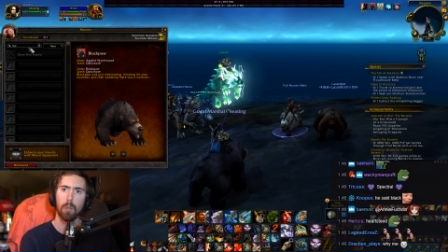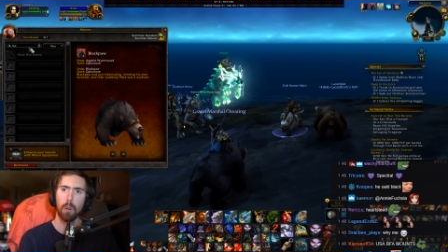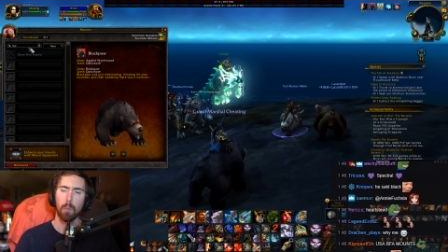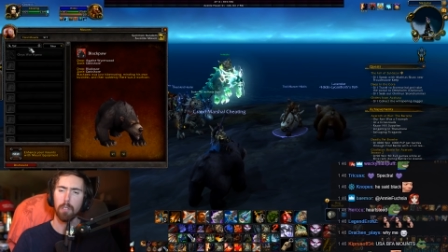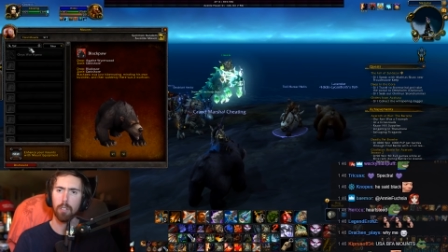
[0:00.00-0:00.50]

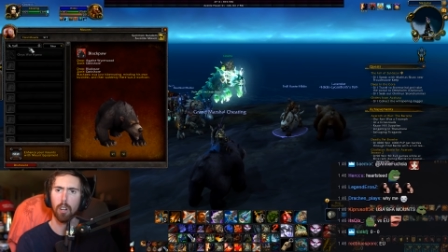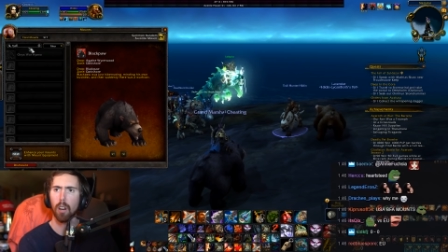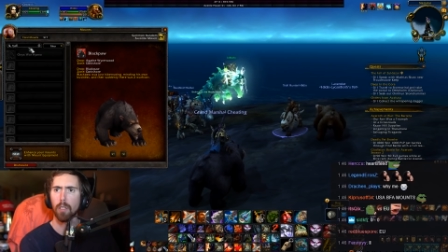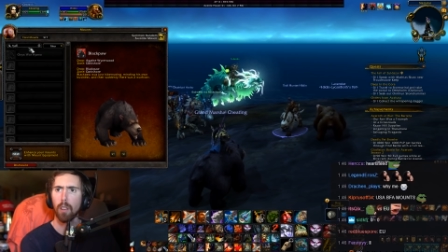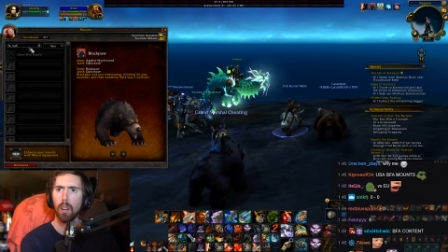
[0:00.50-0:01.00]
Wait, what's it
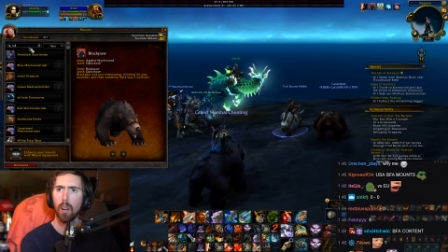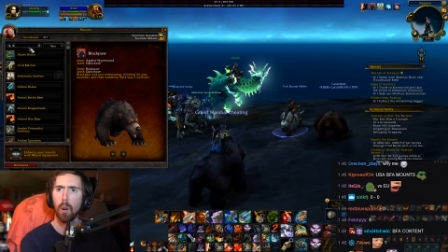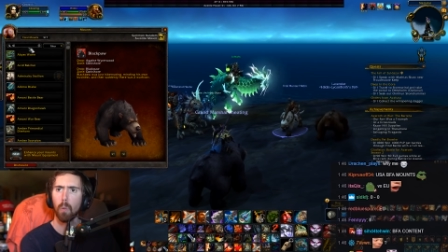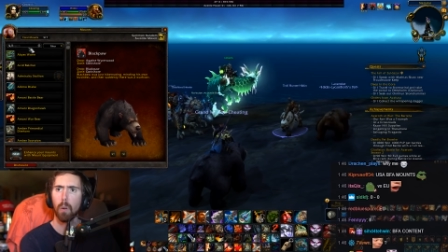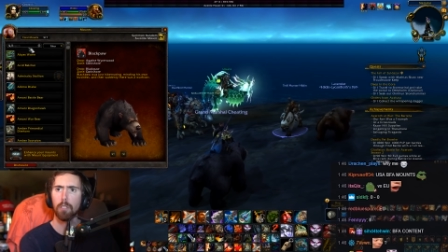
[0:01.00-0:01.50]
called?
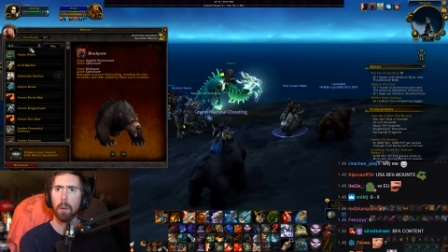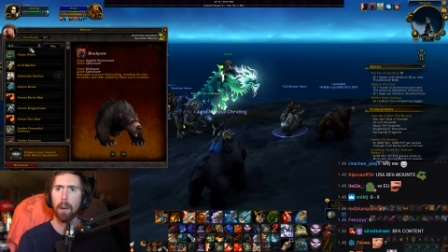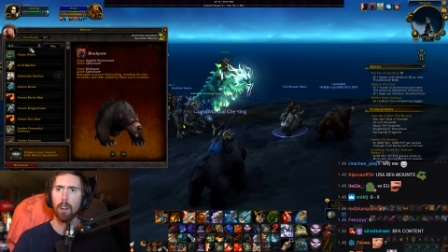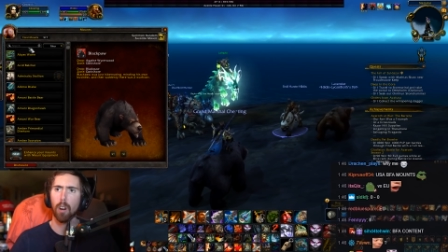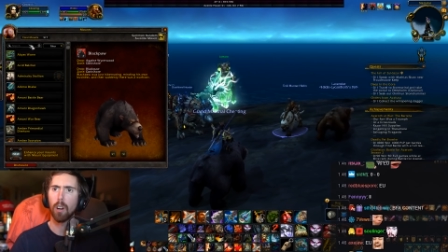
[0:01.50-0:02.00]
What's that
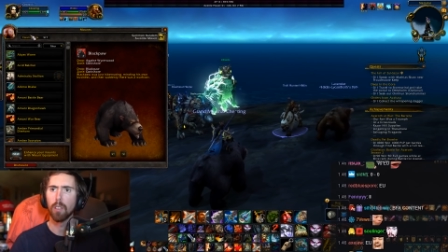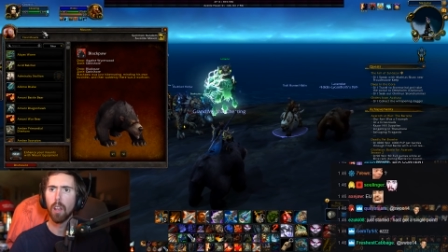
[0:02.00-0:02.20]
mount called?